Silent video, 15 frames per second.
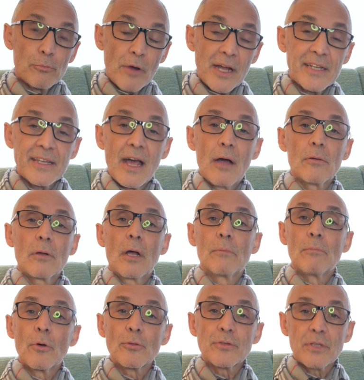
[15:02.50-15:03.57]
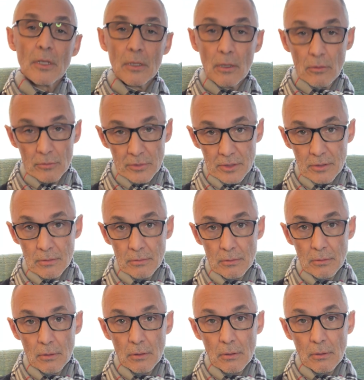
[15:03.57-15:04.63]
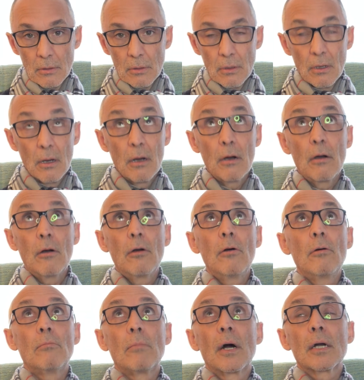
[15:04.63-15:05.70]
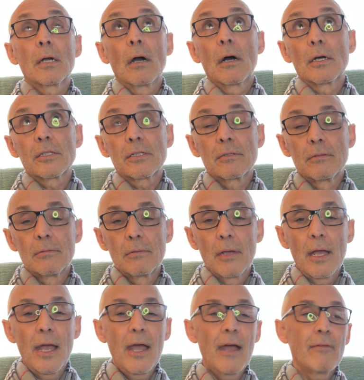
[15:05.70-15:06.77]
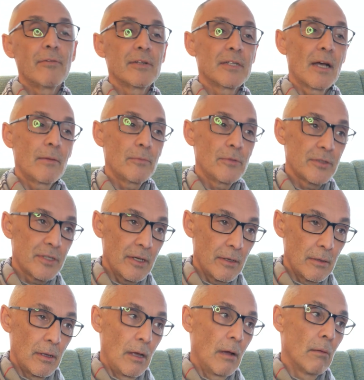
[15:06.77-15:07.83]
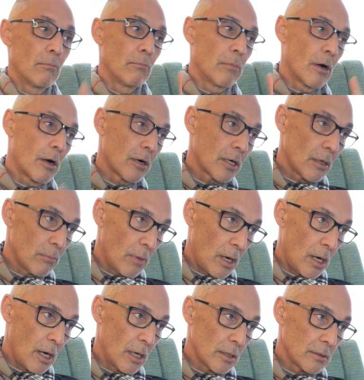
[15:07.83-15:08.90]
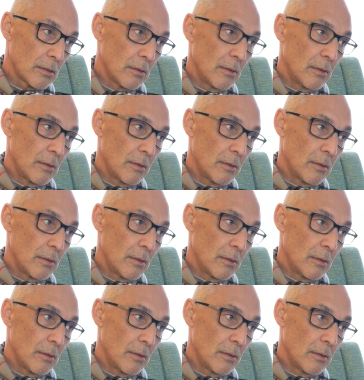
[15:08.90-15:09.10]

breakdown on most colognes. Oh my gosh. Every time you see it. Bergamot,